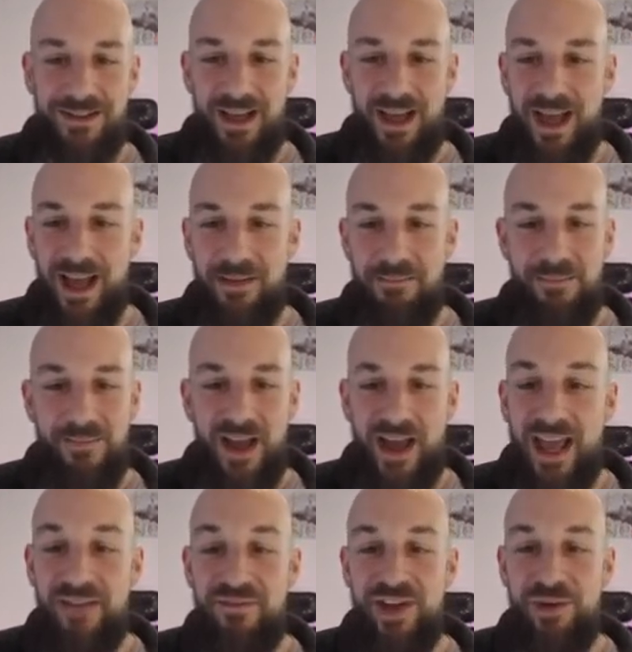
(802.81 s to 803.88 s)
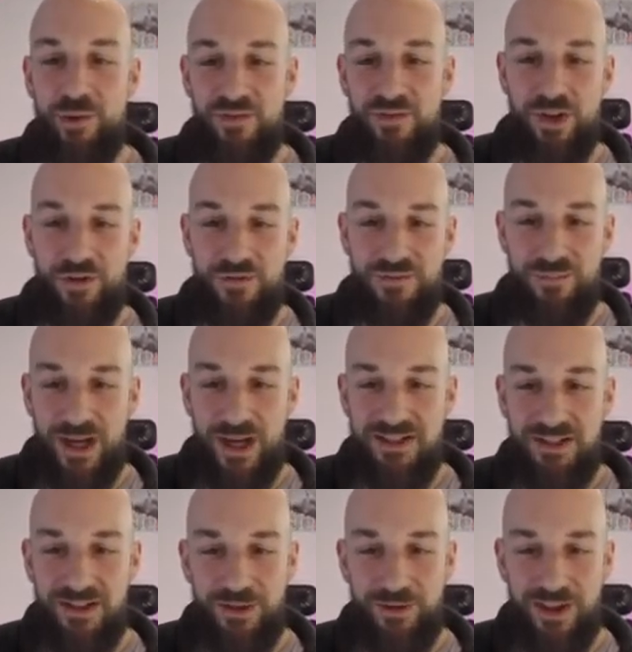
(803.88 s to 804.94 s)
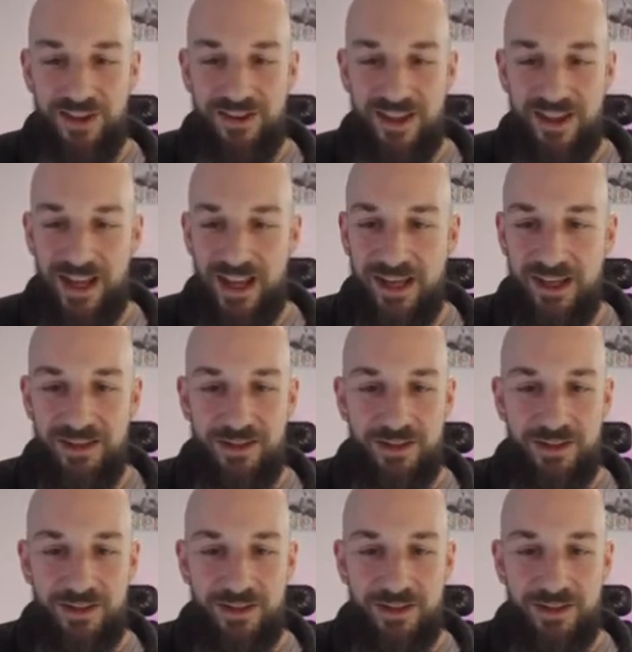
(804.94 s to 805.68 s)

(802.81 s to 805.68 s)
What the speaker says: I have a review of my Todoist today,